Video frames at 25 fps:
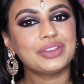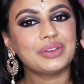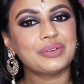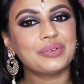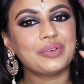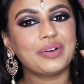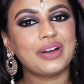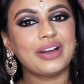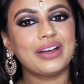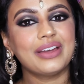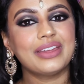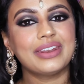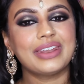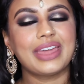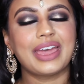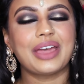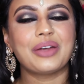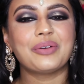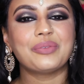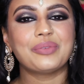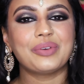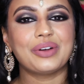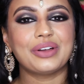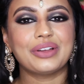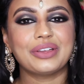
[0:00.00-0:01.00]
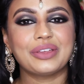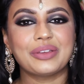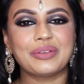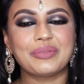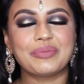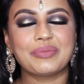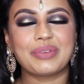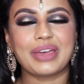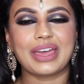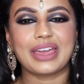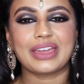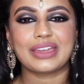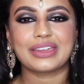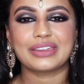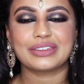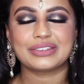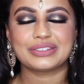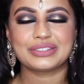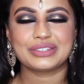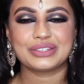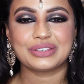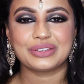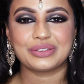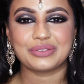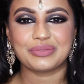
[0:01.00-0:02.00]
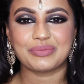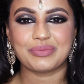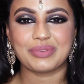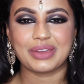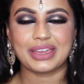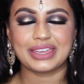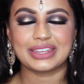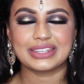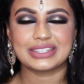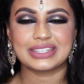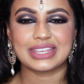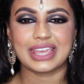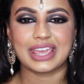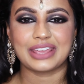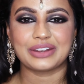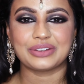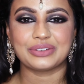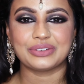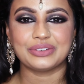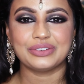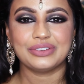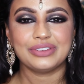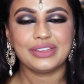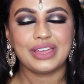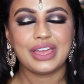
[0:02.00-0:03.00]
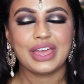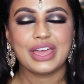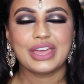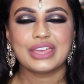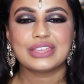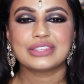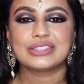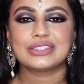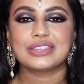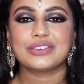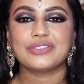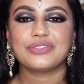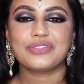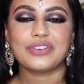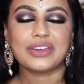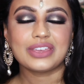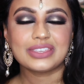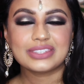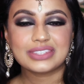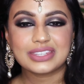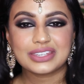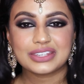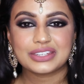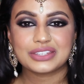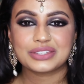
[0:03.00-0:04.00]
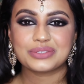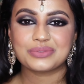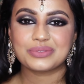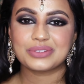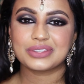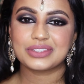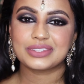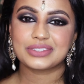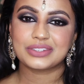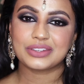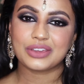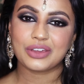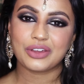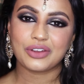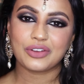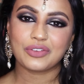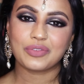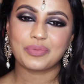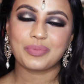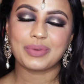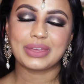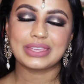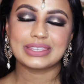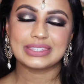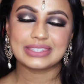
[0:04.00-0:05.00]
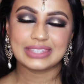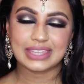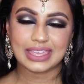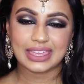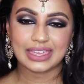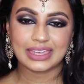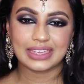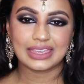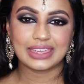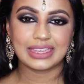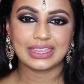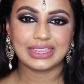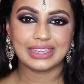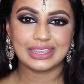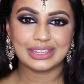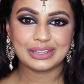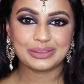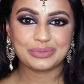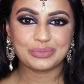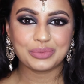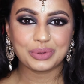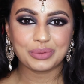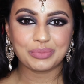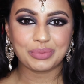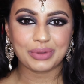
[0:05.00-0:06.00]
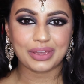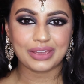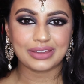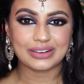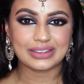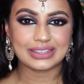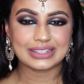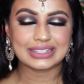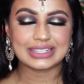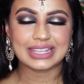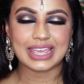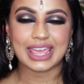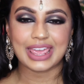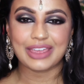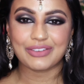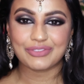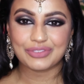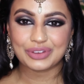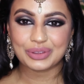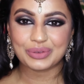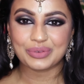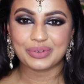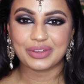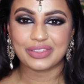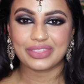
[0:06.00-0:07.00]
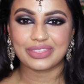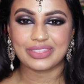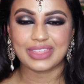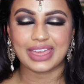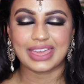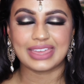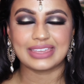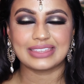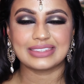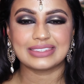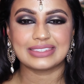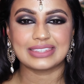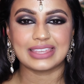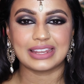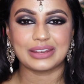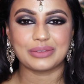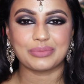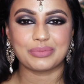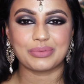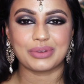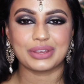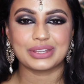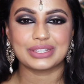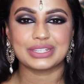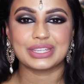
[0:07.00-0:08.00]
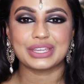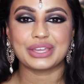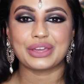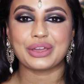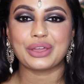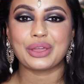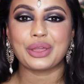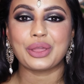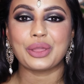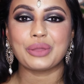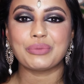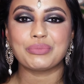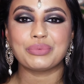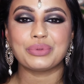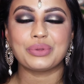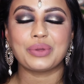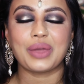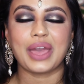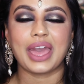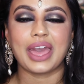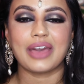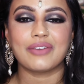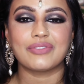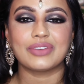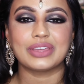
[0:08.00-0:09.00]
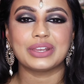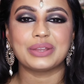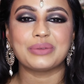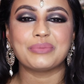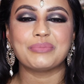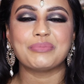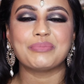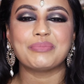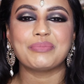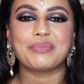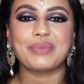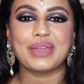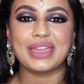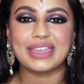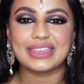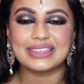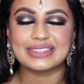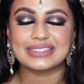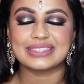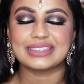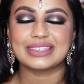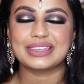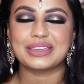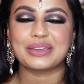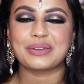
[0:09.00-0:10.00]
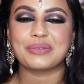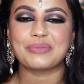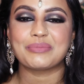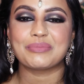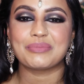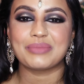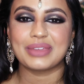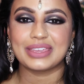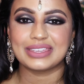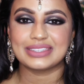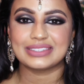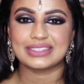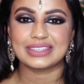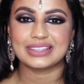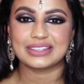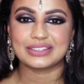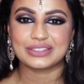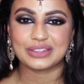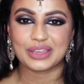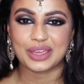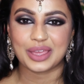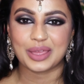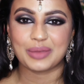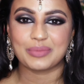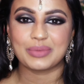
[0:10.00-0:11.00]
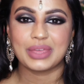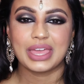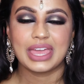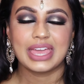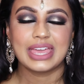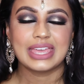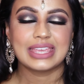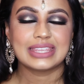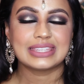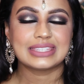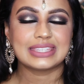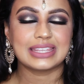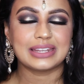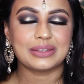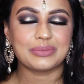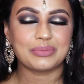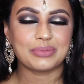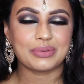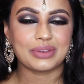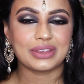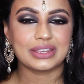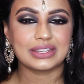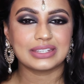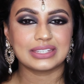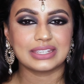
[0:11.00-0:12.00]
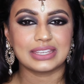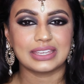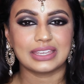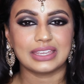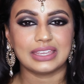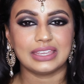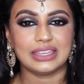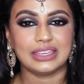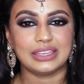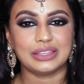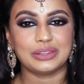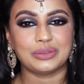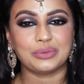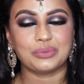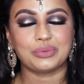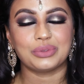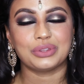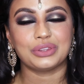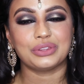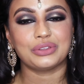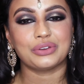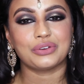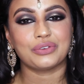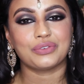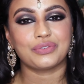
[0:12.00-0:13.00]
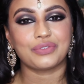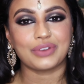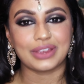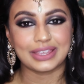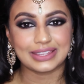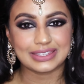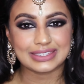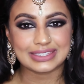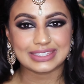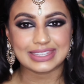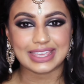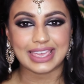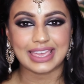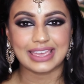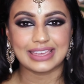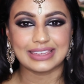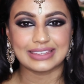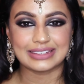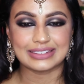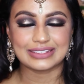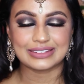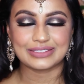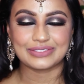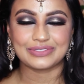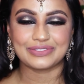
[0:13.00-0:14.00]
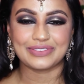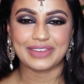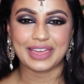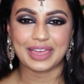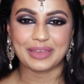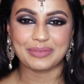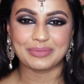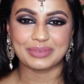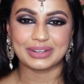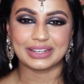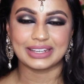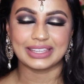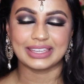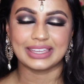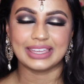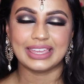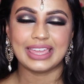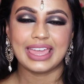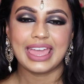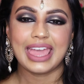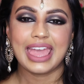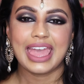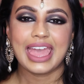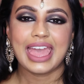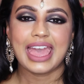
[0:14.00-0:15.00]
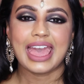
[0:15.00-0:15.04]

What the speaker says: everyone and welcome back to my channel. So first I just want to start off by saying Eid Mubarak to everyone that is celebrating. I hope you have an amazing time celebrating Eid with your friends and family.